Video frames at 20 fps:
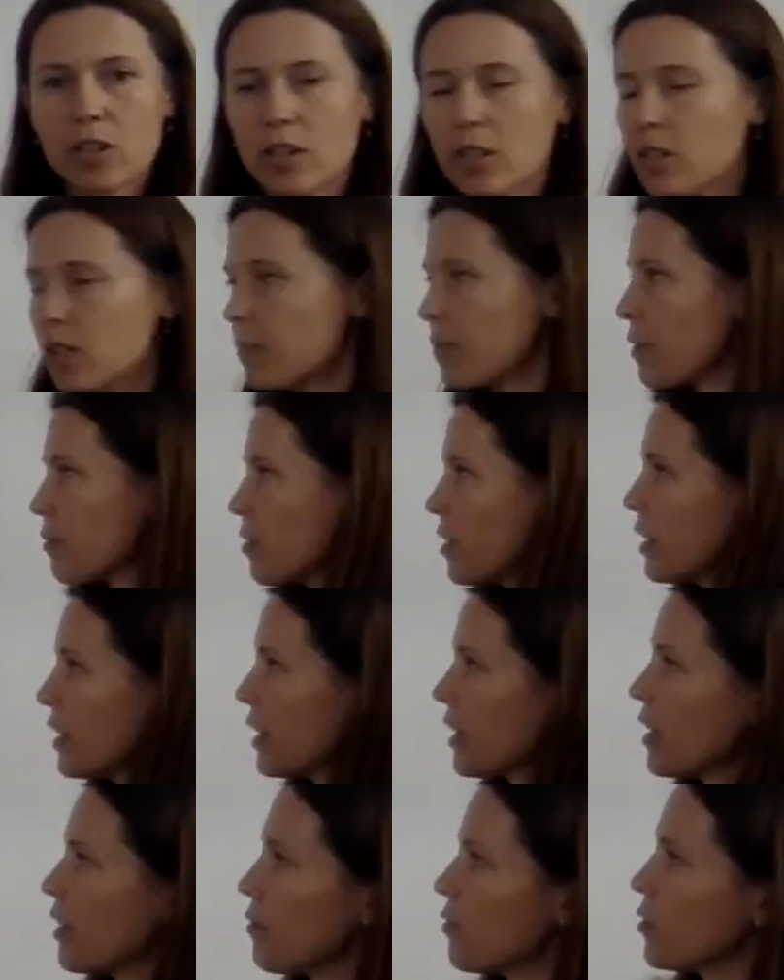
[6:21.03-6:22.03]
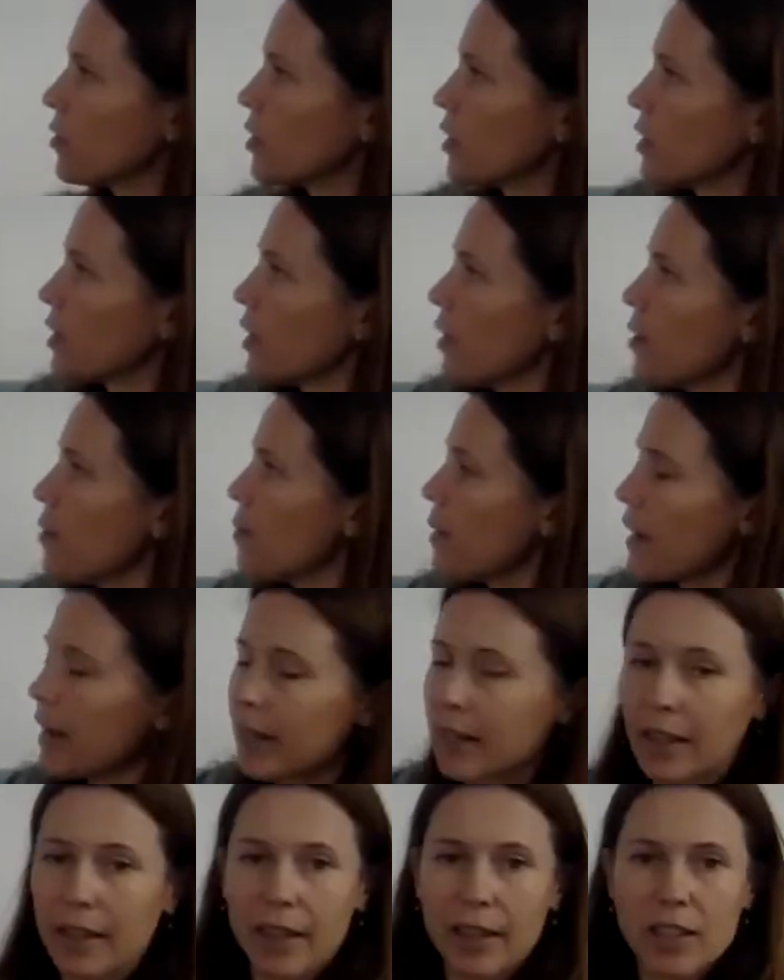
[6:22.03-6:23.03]
just be really careful to go
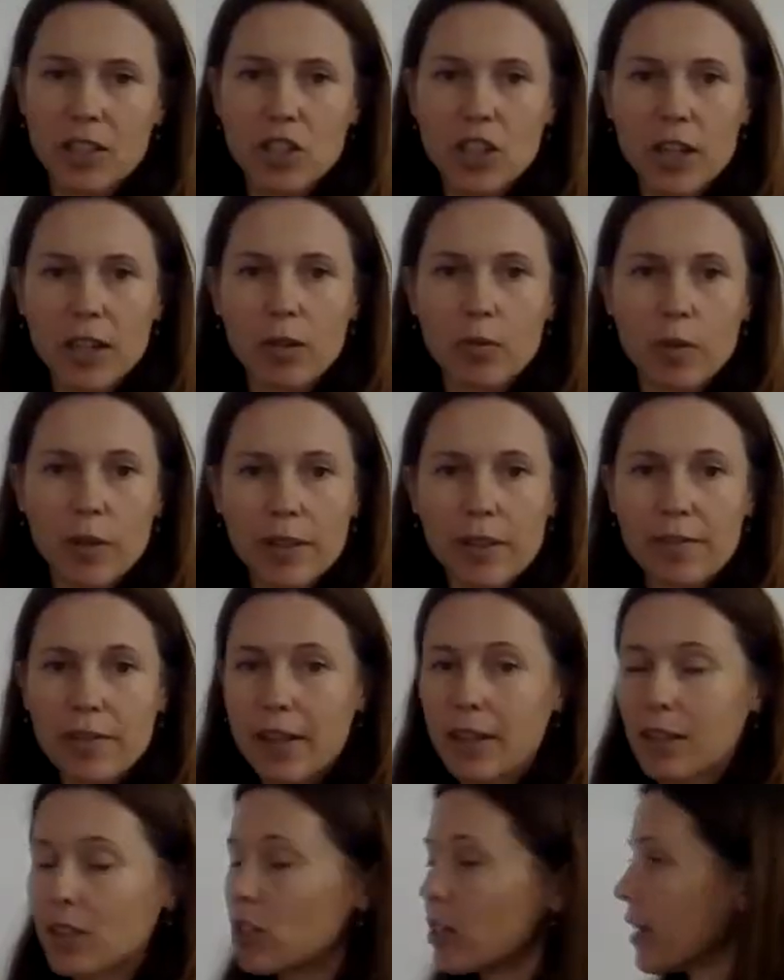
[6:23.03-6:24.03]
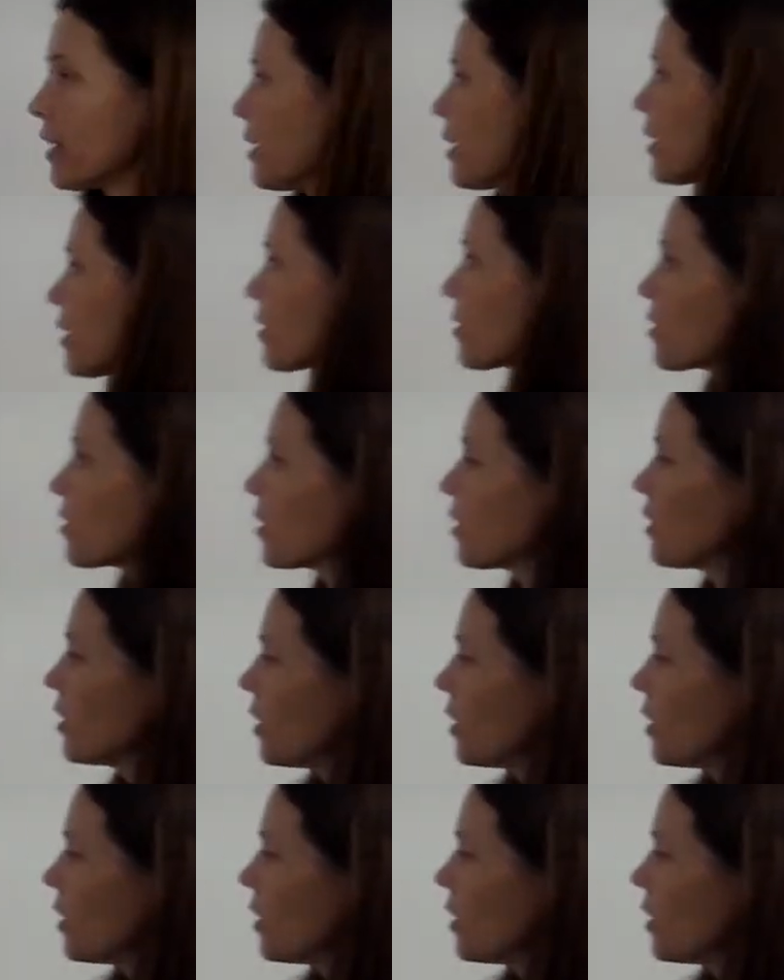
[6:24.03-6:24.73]
back and check what they've actually asked.